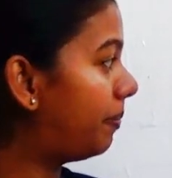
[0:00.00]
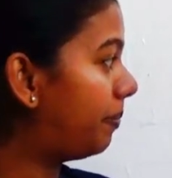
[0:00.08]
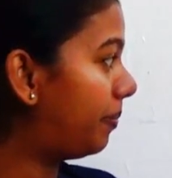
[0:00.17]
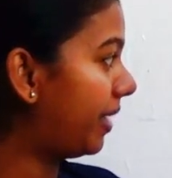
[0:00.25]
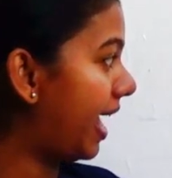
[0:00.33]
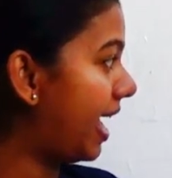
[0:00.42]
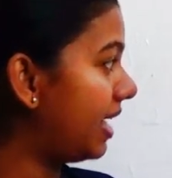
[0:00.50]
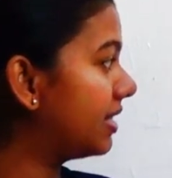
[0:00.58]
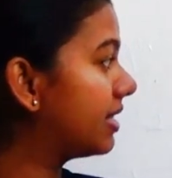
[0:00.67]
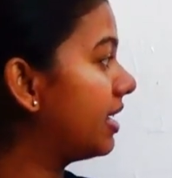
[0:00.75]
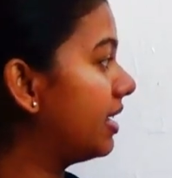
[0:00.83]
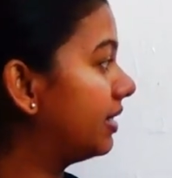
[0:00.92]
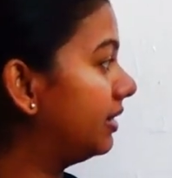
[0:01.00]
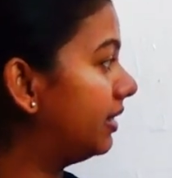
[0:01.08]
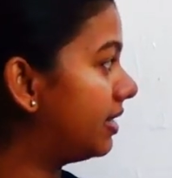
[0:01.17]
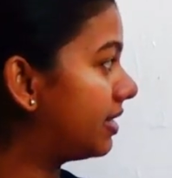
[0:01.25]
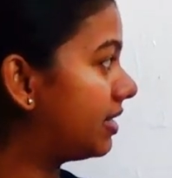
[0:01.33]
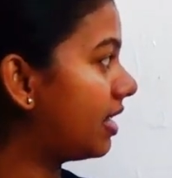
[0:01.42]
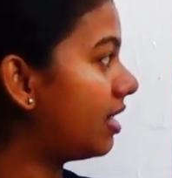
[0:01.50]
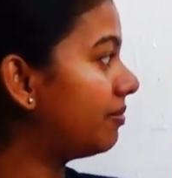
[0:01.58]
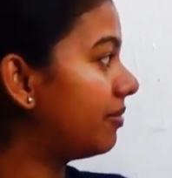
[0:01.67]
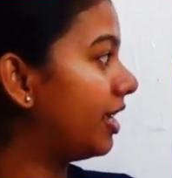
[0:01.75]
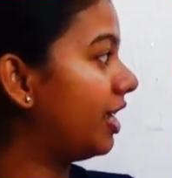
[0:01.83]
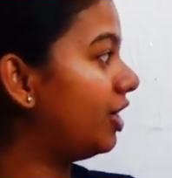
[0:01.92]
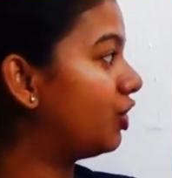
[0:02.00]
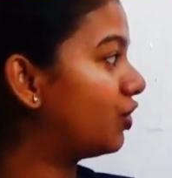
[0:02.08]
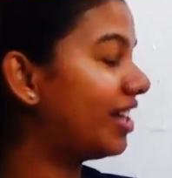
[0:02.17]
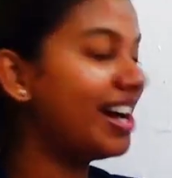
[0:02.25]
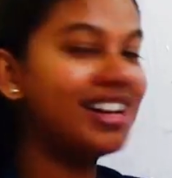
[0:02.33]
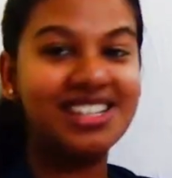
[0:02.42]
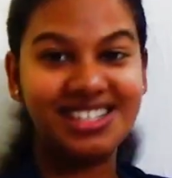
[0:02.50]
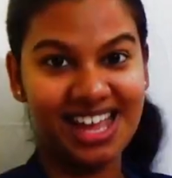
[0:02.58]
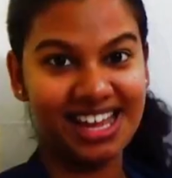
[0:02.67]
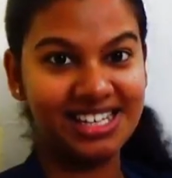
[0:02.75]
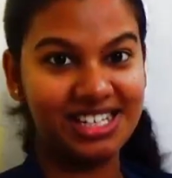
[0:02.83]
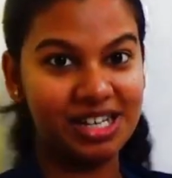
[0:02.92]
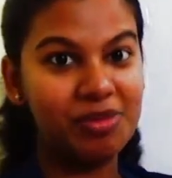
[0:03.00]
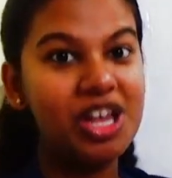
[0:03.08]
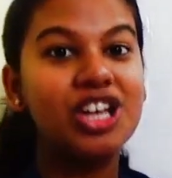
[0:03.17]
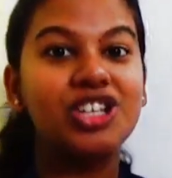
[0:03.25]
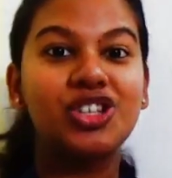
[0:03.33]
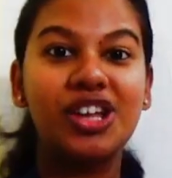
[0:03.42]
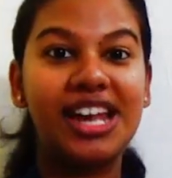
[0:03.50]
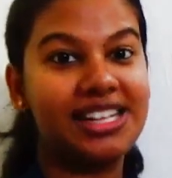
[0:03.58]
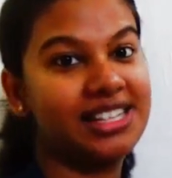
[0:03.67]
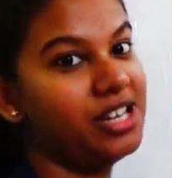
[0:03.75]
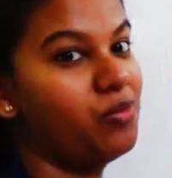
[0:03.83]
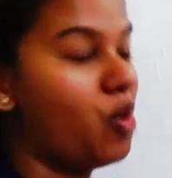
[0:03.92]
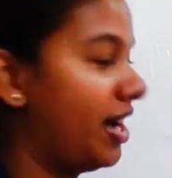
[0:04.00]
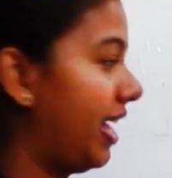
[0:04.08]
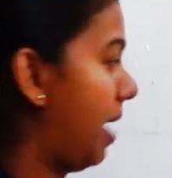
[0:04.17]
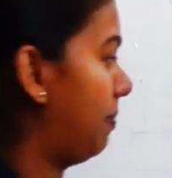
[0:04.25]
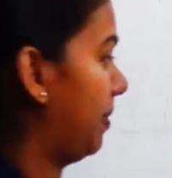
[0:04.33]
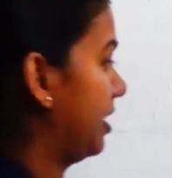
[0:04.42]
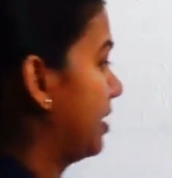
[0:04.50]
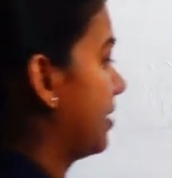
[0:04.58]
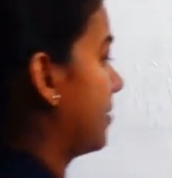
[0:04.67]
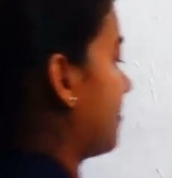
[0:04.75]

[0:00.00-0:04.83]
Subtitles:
plus this term into the second term. So let's see what happens.